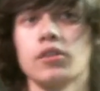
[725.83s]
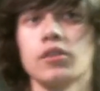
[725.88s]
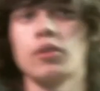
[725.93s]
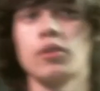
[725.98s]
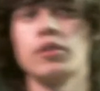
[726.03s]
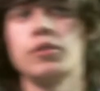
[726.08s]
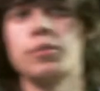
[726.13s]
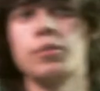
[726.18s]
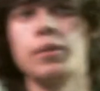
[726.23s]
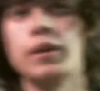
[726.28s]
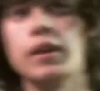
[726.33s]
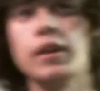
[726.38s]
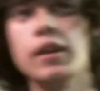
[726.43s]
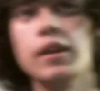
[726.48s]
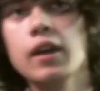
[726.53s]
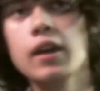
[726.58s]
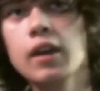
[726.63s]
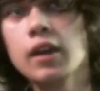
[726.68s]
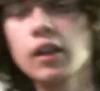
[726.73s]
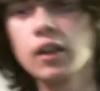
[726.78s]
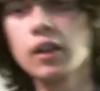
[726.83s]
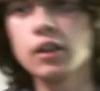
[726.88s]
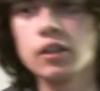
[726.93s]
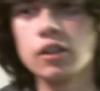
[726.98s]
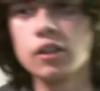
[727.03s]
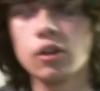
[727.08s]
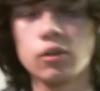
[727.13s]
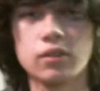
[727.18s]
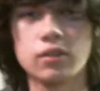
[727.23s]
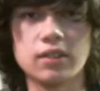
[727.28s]
always been, you
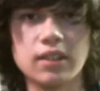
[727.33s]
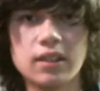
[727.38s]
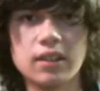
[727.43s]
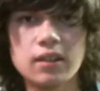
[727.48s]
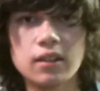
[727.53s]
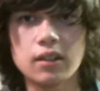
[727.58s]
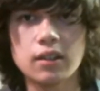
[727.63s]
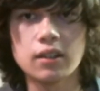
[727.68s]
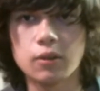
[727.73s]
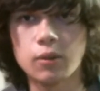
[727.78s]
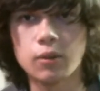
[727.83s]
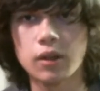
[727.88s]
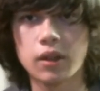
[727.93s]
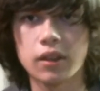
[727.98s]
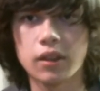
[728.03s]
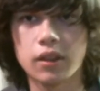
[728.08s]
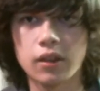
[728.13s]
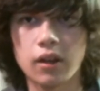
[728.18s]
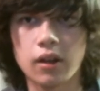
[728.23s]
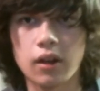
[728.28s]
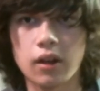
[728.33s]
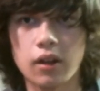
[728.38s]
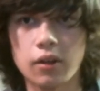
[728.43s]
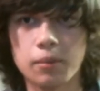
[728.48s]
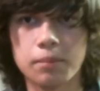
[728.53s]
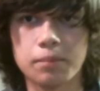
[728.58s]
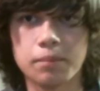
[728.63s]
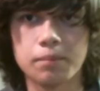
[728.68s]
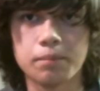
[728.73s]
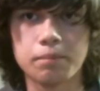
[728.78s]
know, dealing with all the,
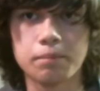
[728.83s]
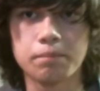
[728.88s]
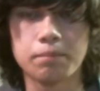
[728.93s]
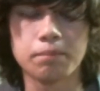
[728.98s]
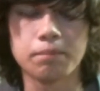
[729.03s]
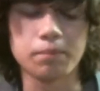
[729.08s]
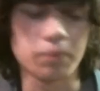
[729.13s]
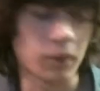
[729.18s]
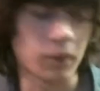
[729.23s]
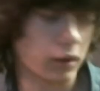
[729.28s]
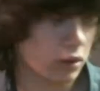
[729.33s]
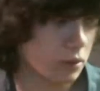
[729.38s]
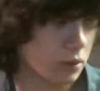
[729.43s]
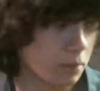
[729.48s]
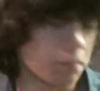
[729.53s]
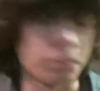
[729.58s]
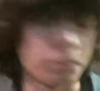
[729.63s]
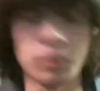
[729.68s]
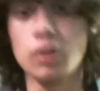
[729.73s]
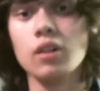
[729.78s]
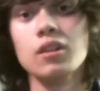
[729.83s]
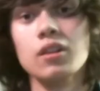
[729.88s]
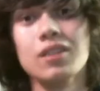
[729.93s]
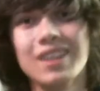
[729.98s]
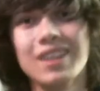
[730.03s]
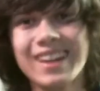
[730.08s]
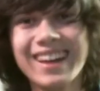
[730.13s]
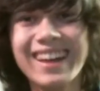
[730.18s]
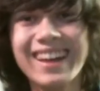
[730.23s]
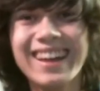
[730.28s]
like, the bull,
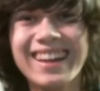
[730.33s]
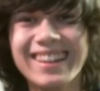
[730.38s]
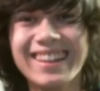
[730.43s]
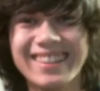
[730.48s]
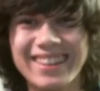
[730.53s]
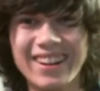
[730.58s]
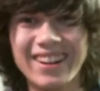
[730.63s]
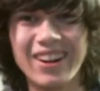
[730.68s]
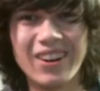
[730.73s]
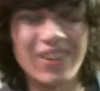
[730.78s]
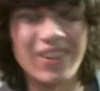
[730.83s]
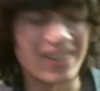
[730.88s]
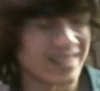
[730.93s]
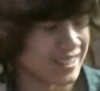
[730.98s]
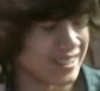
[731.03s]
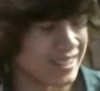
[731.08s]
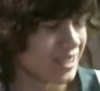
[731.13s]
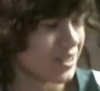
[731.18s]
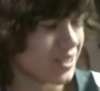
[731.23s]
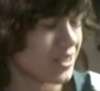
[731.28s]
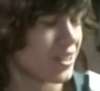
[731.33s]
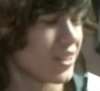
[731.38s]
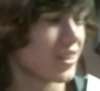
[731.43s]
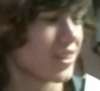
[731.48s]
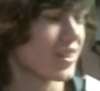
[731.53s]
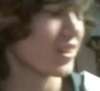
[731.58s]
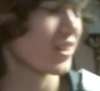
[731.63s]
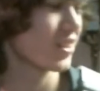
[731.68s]
you know, dealing with all the